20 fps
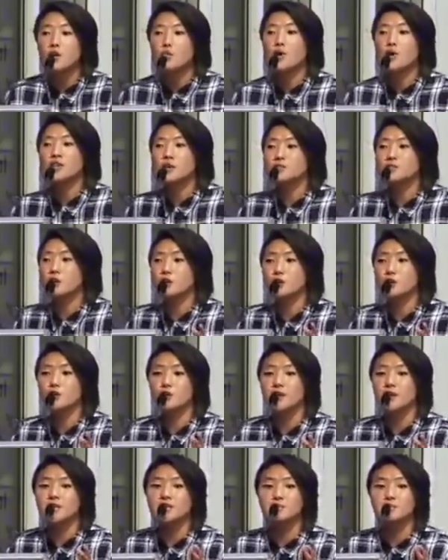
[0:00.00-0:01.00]
one of the
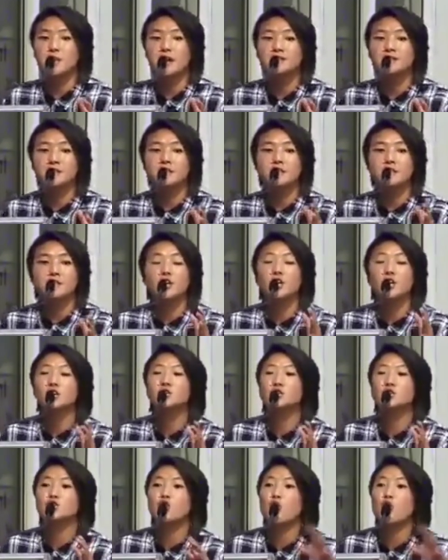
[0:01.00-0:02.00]
cruelest battles in the
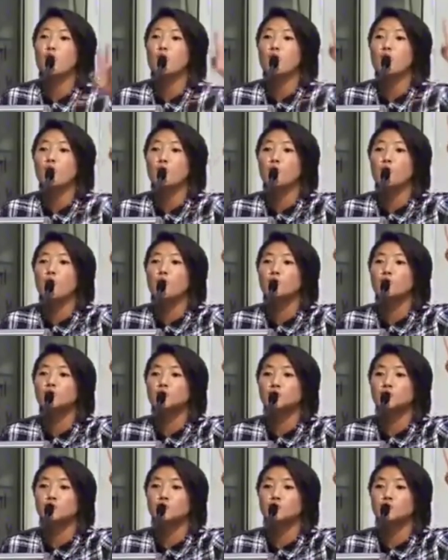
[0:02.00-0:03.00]
history of World War
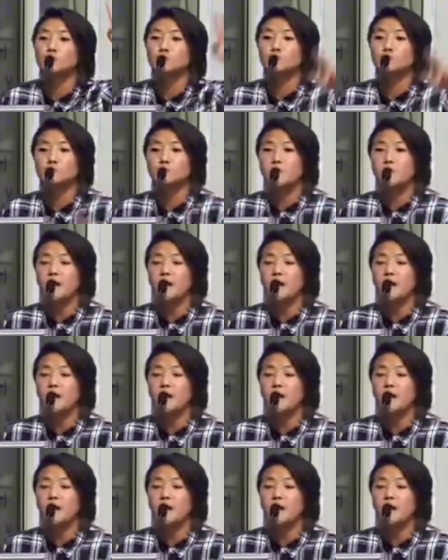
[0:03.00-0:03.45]
II.